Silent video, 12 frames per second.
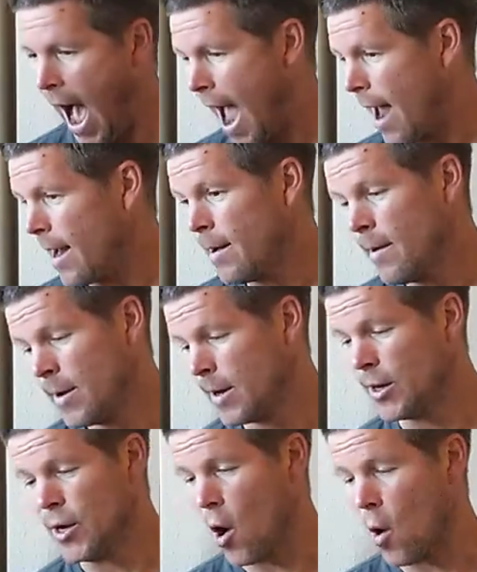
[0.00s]
I
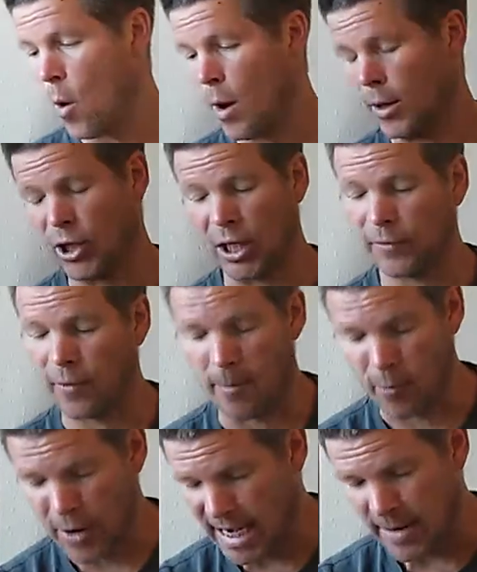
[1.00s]
know just from
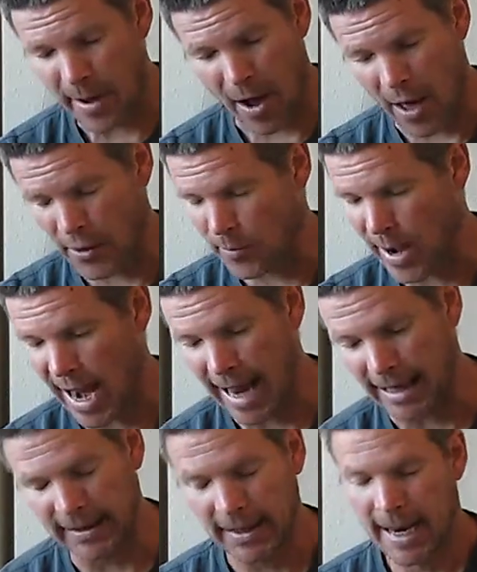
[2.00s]
reading about other
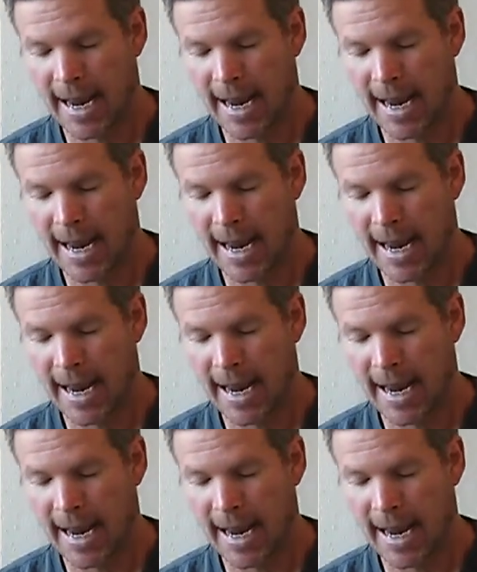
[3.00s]
pads